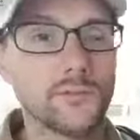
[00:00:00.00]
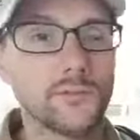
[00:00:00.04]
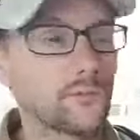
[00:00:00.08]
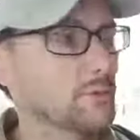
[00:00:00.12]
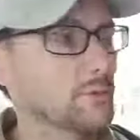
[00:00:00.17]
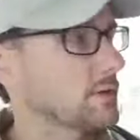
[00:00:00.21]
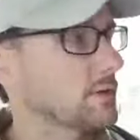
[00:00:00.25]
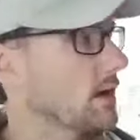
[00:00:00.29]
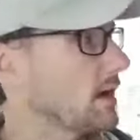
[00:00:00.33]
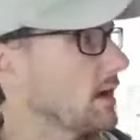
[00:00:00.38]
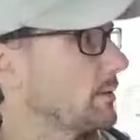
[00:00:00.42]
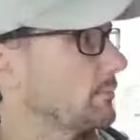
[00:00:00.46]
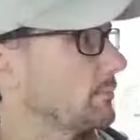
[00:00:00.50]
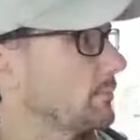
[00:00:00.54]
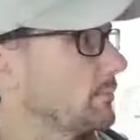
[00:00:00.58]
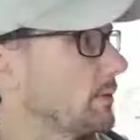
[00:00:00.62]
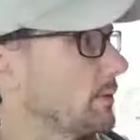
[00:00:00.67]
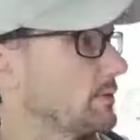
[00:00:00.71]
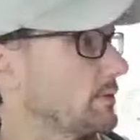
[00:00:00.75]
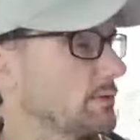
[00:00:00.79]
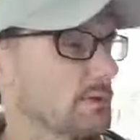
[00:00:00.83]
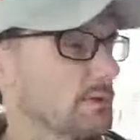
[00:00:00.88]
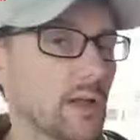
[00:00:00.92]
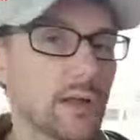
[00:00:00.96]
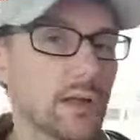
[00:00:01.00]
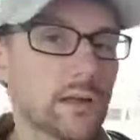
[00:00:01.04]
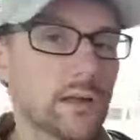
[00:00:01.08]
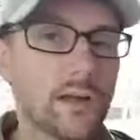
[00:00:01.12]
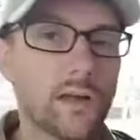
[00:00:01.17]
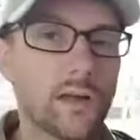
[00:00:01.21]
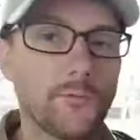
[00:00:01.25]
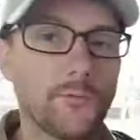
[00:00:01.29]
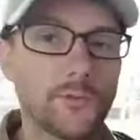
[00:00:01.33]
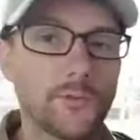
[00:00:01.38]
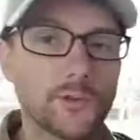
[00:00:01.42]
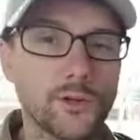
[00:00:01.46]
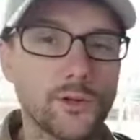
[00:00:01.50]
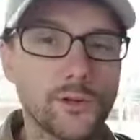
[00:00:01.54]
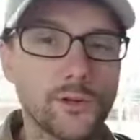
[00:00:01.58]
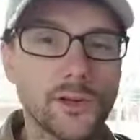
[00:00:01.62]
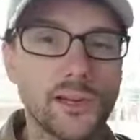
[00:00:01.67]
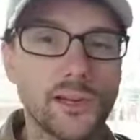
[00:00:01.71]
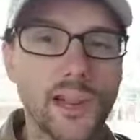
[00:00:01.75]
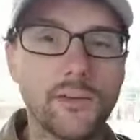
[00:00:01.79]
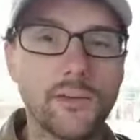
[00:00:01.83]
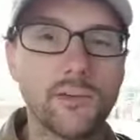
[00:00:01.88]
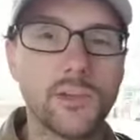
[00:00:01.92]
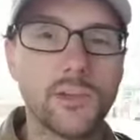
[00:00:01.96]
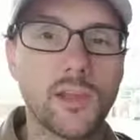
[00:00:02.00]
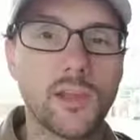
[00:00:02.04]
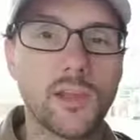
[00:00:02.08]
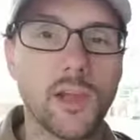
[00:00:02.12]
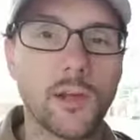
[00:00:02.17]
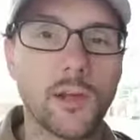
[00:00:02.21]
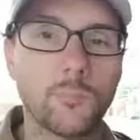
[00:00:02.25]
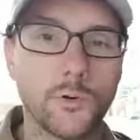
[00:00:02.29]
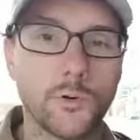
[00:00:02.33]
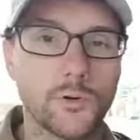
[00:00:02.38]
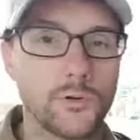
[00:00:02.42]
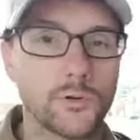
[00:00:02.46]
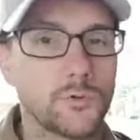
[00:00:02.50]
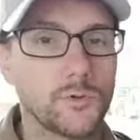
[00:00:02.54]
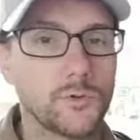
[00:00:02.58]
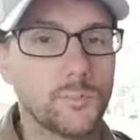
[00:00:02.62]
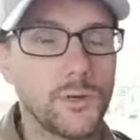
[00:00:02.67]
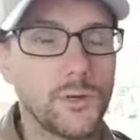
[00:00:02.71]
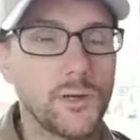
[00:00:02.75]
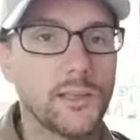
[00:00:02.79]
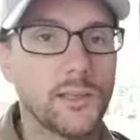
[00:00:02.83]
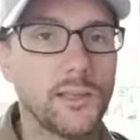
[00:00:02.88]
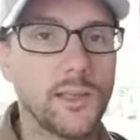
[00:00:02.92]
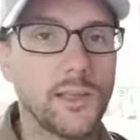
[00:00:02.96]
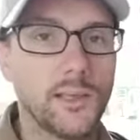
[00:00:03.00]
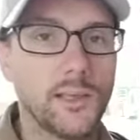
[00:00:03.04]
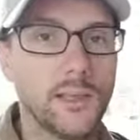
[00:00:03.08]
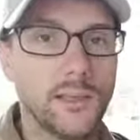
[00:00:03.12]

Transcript: for compost, not for turning heavy compost, but